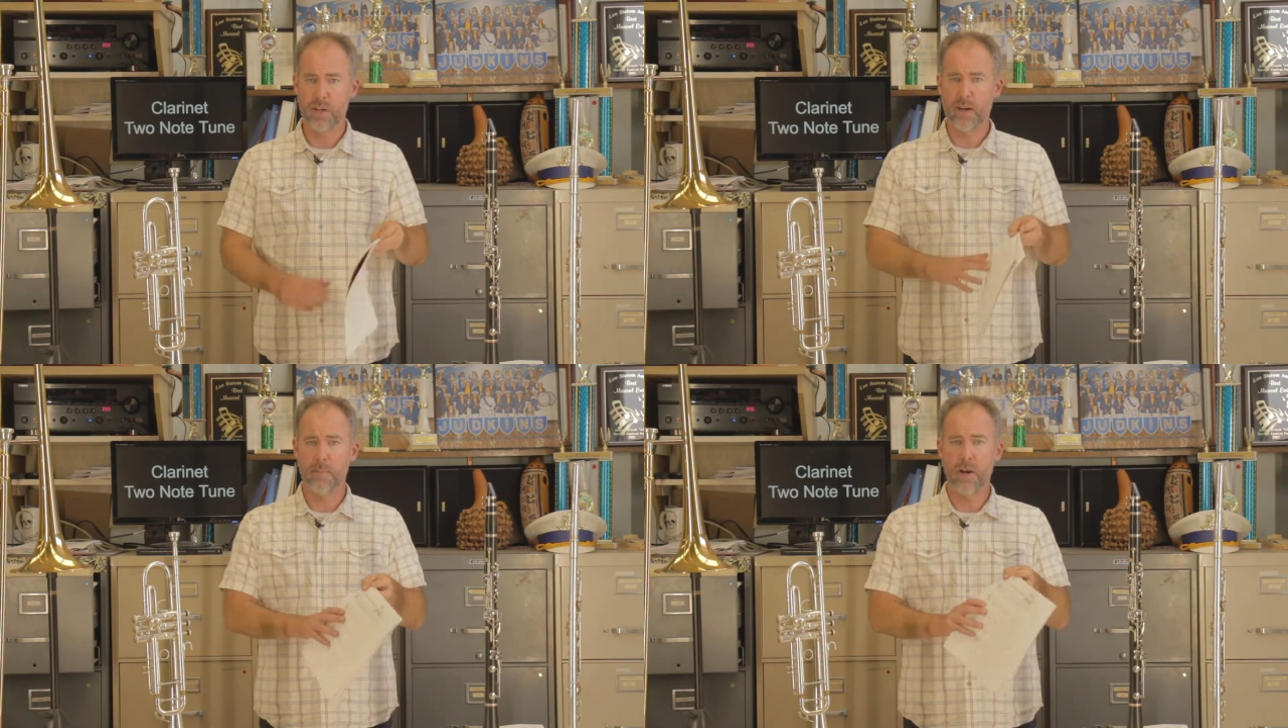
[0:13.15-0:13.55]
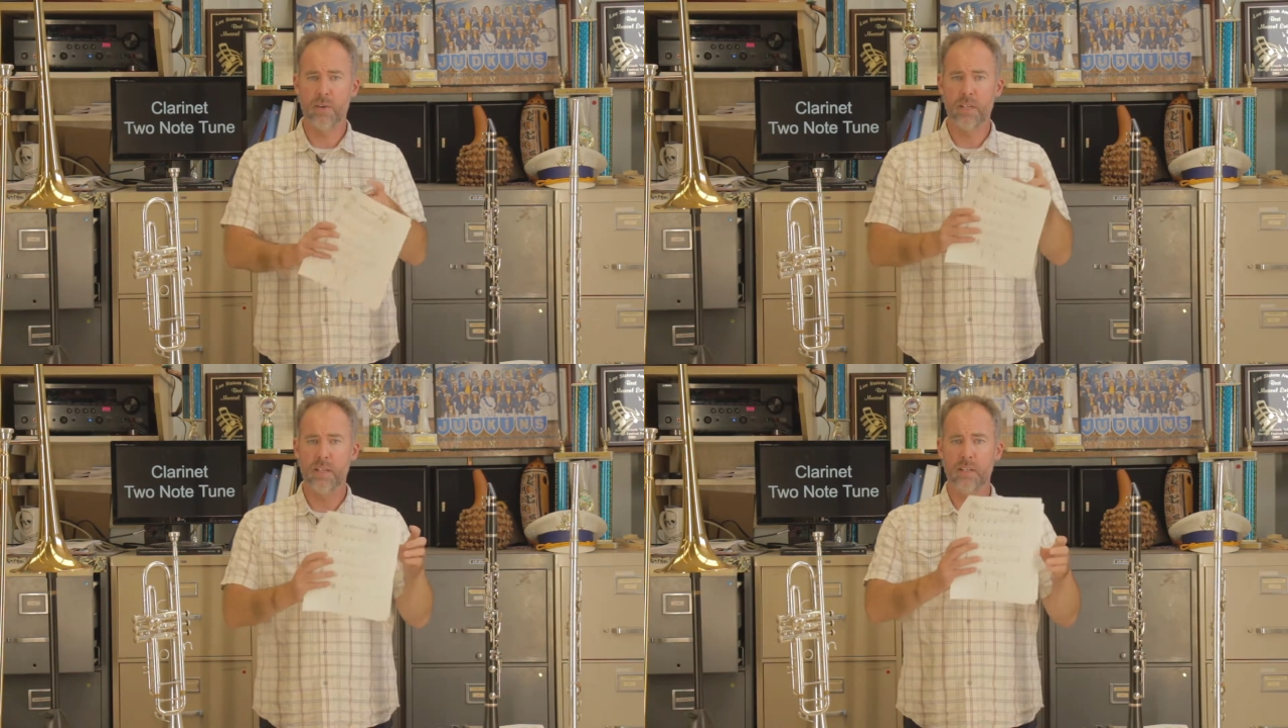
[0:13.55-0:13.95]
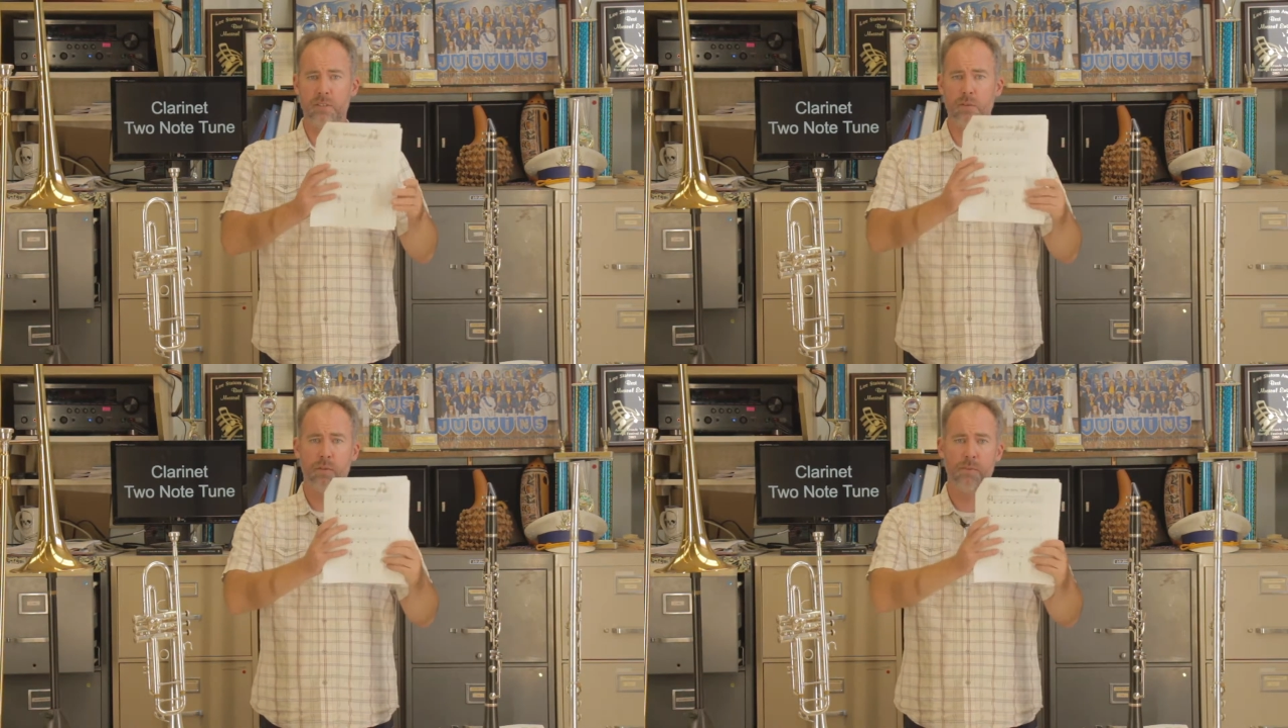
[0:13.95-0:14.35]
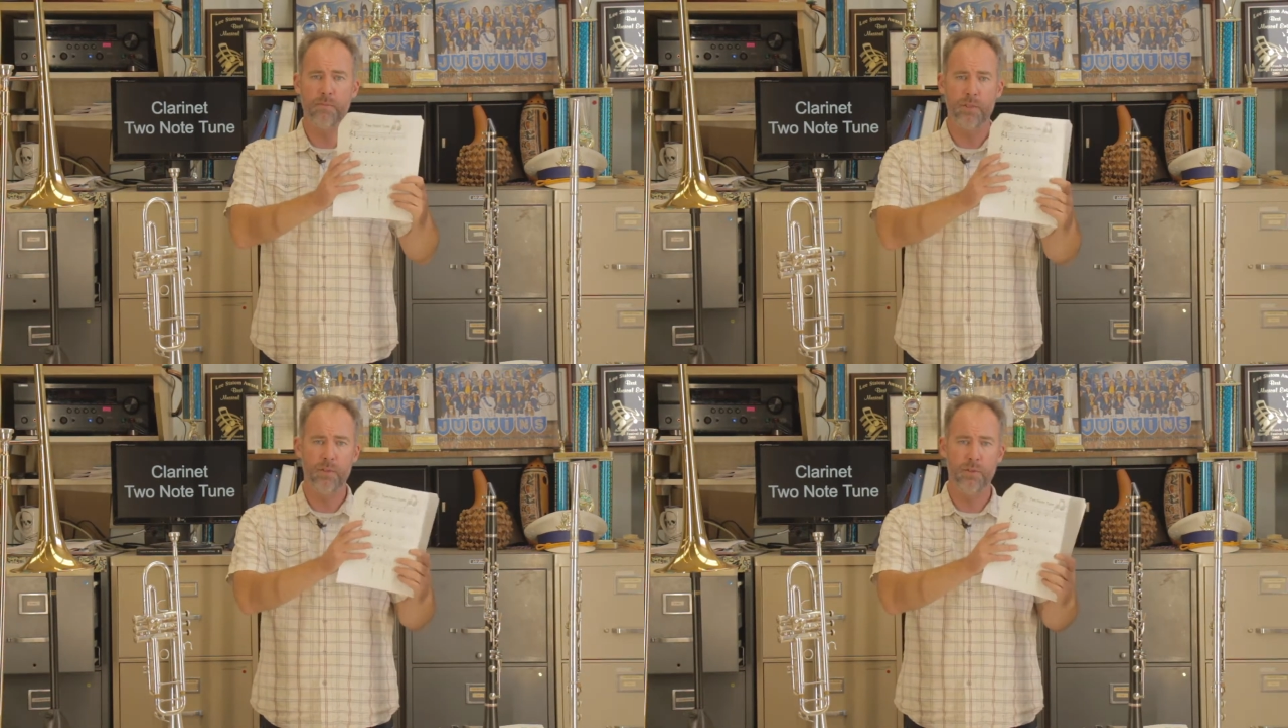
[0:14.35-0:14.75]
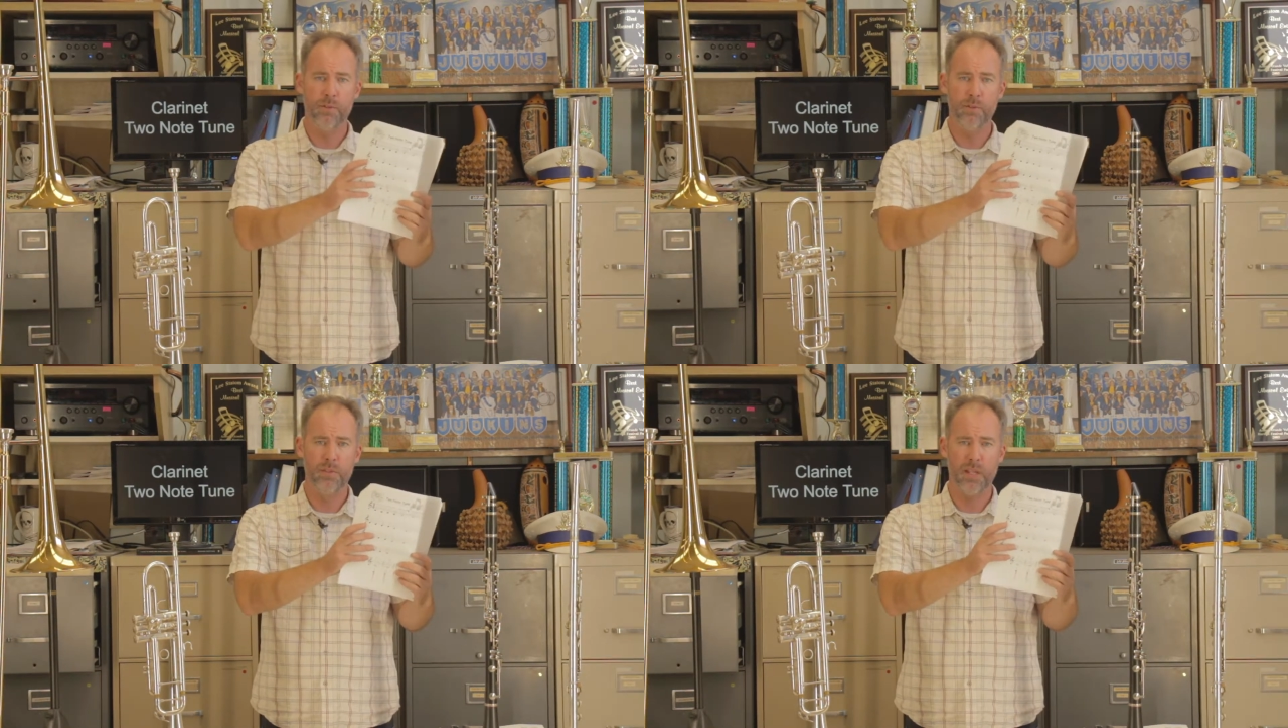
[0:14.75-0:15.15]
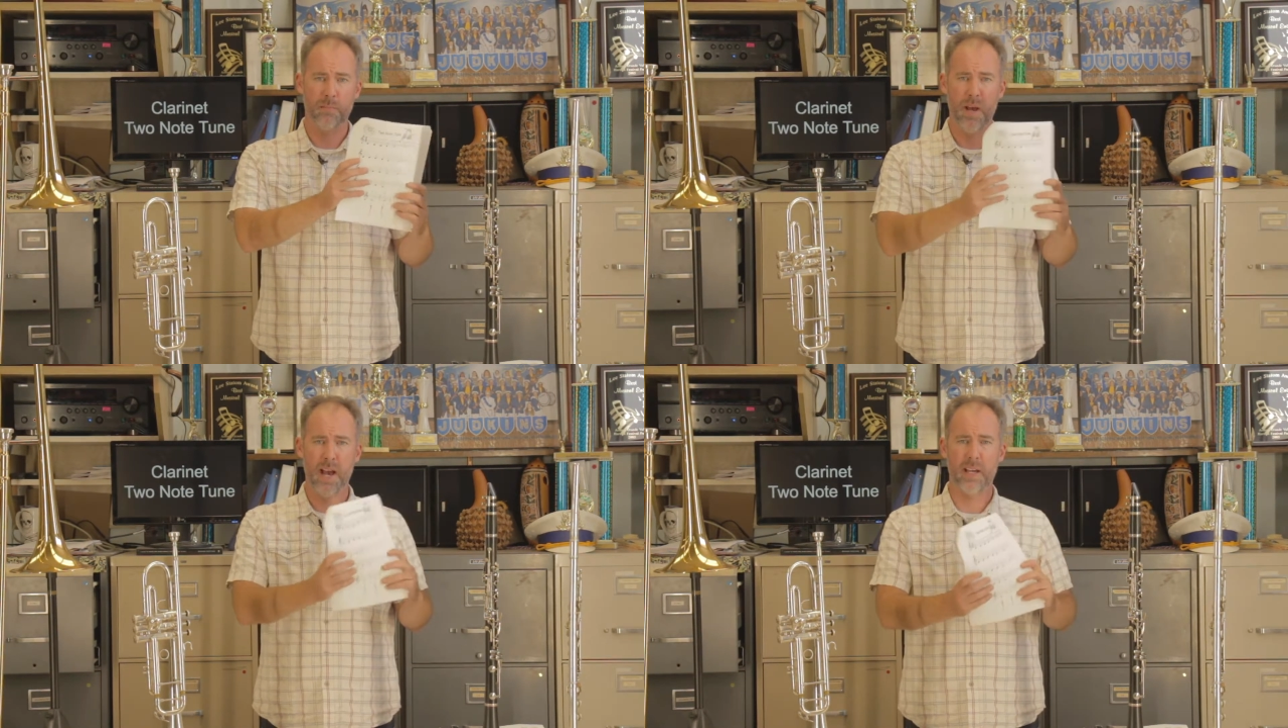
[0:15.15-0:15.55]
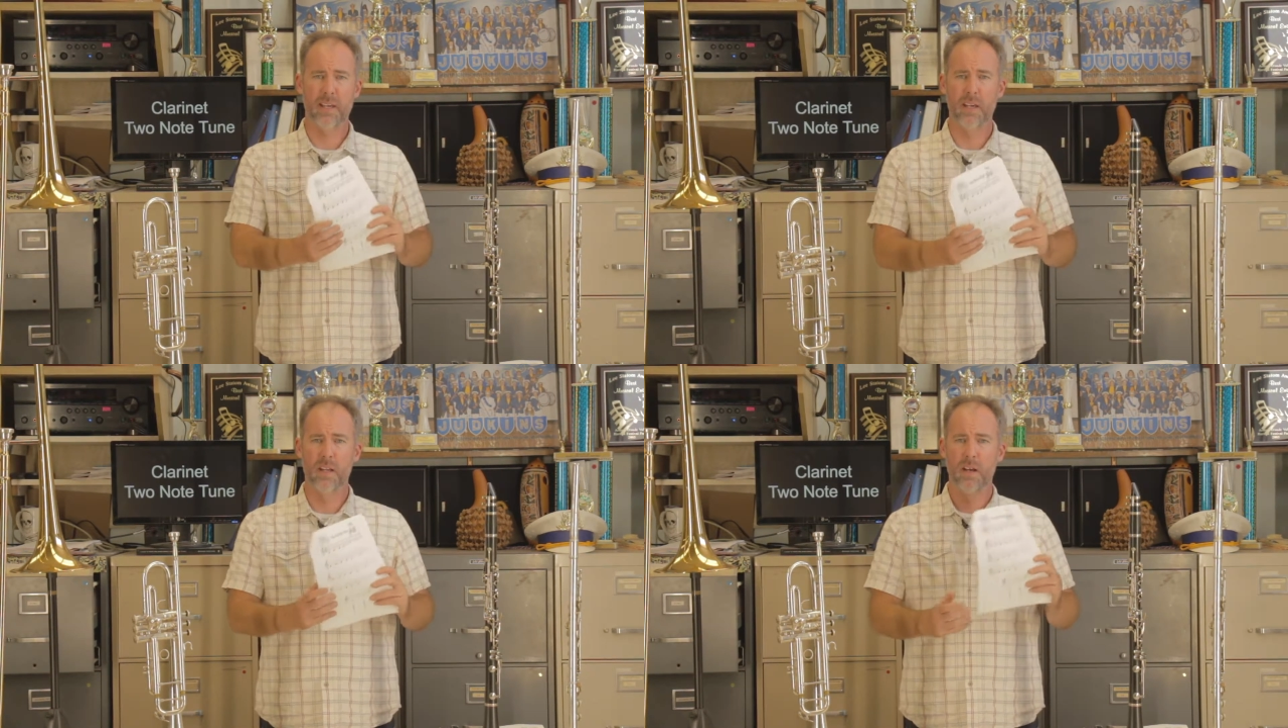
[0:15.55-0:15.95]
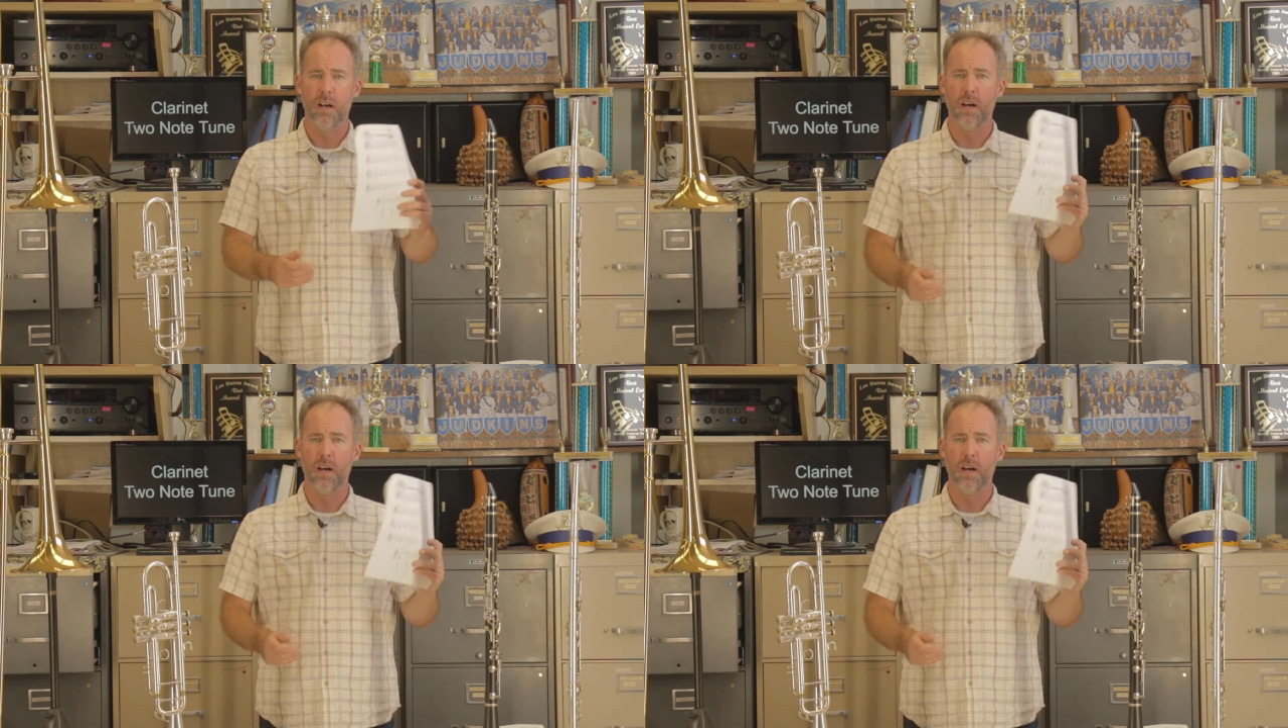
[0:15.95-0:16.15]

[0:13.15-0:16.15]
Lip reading: to talk about is your music packet.